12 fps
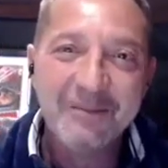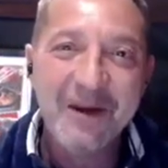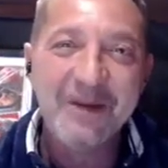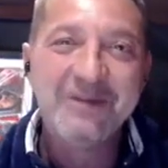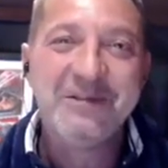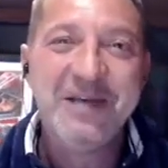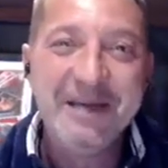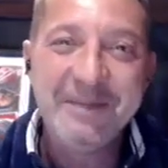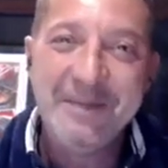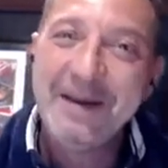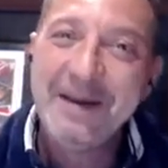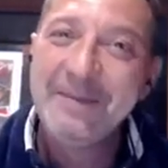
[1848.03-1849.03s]

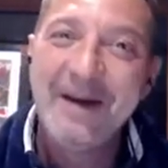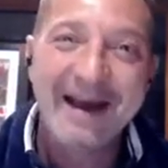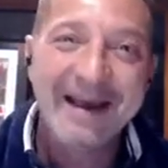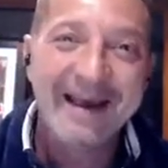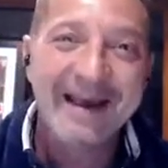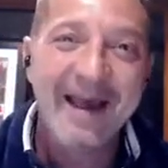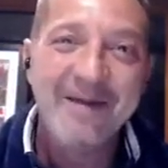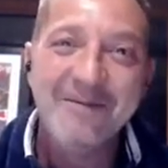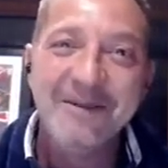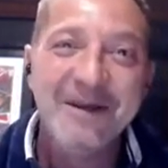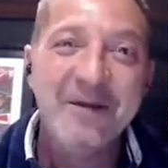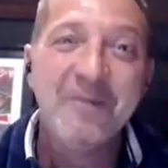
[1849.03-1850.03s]
MotoGP bike again
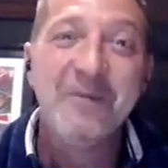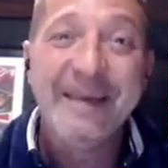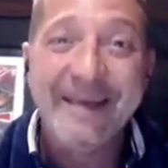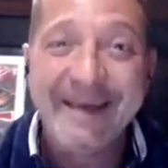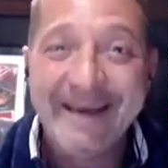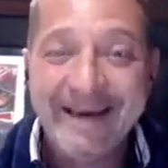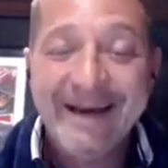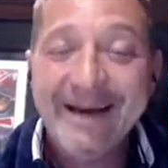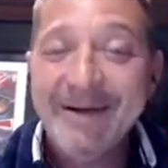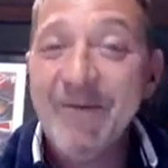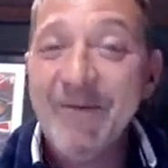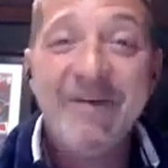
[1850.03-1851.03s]
within a week
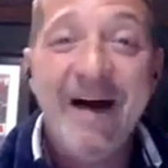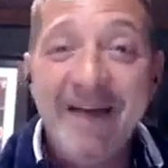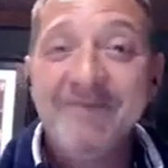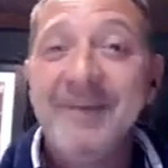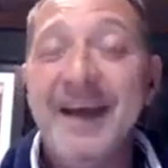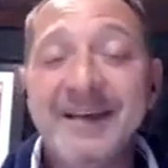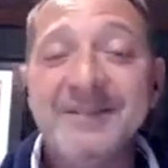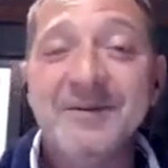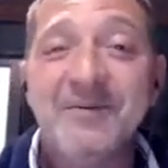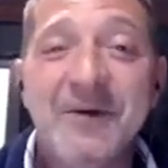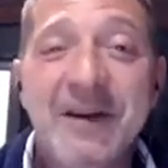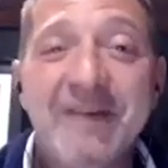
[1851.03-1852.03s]
or 5 days
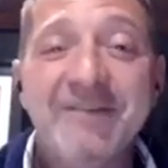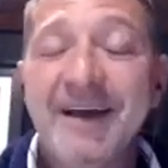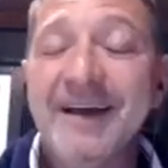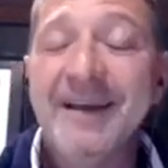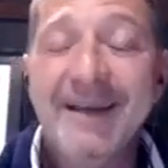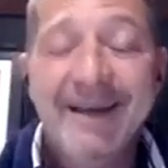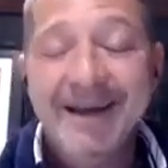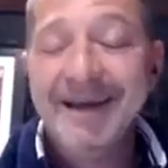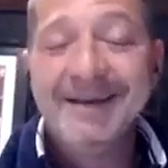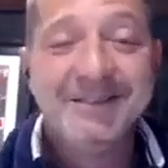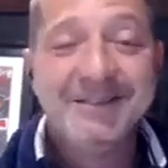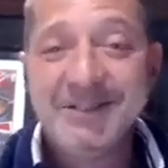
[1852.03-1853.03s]
or whatever,
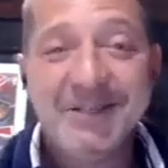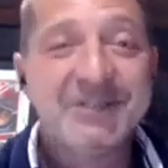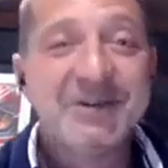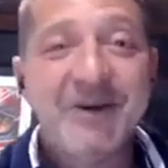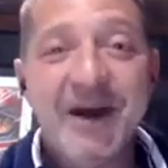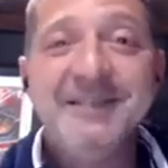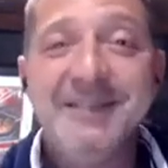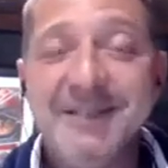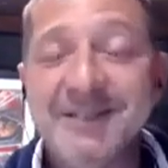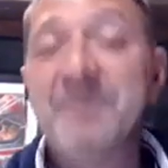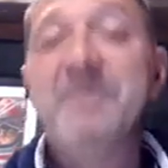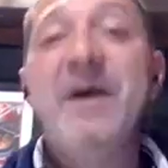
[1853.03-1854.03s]
it's just crazy.
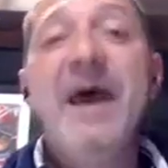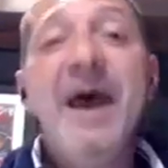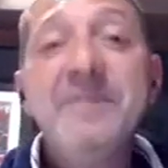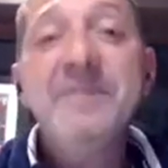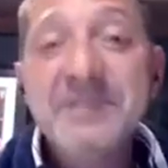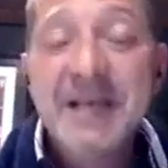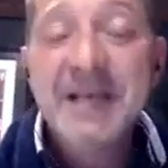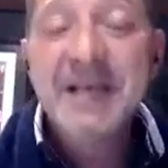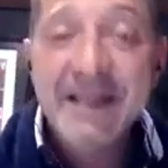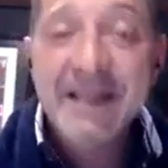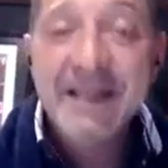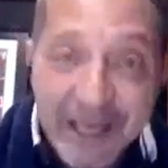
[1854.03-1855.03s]
So perhaps
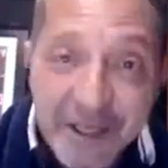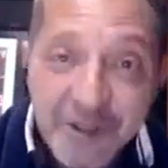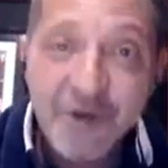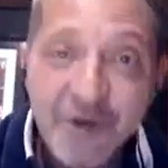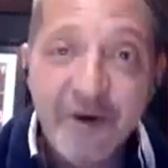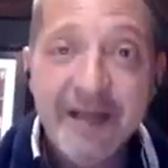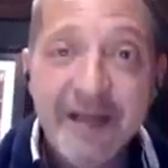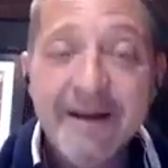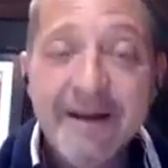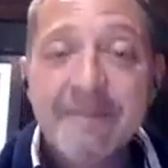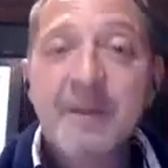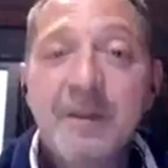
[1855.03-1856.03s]
the injury
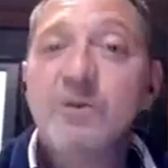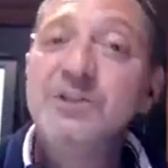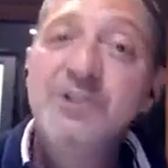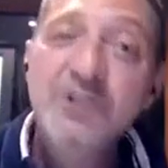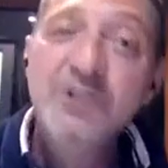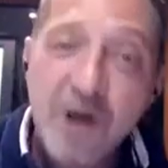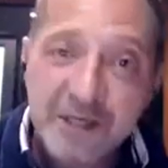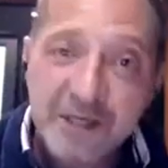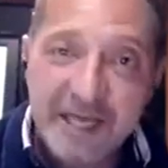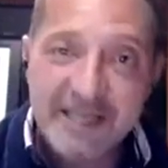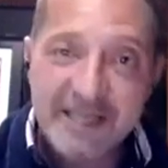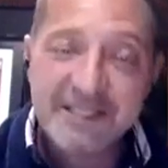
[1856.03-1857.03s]
was not
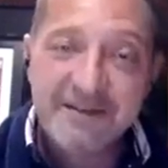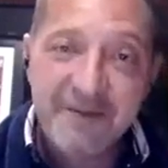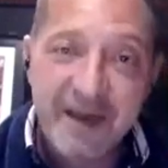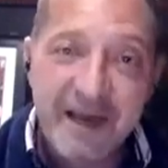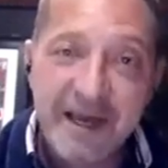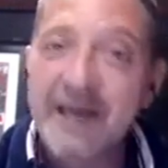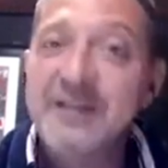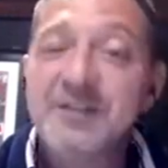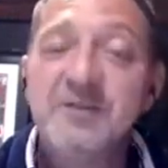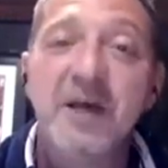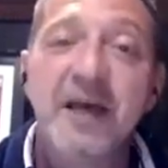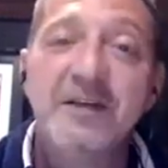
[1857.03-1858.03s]
as severe
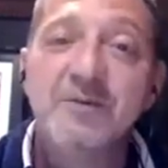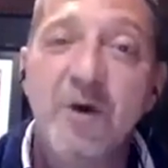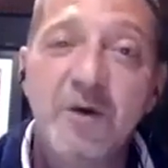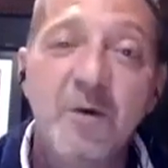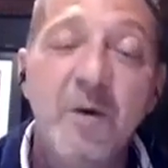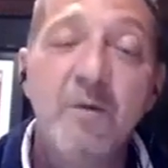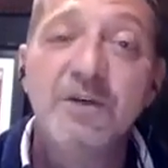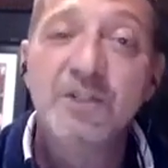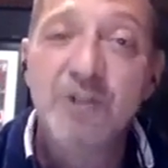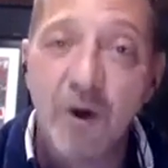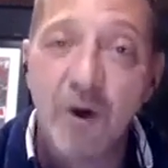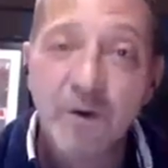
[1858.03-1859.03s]
as what we were
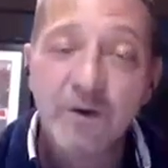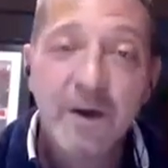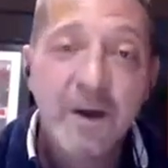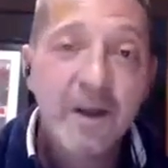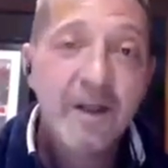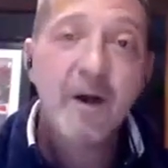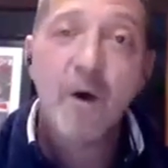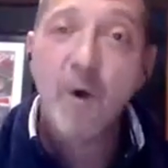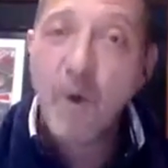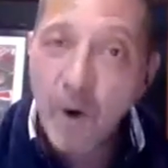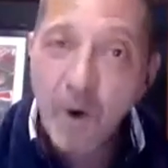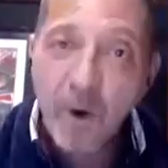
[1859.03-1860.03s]
told,
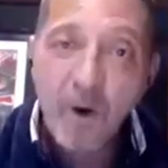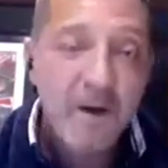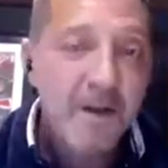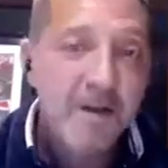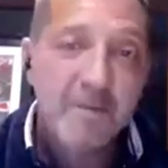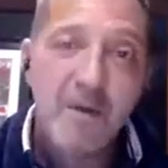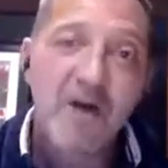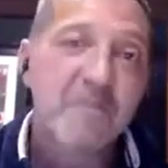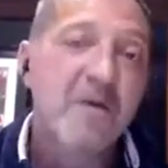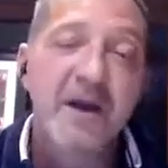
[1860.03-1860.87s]
or Marc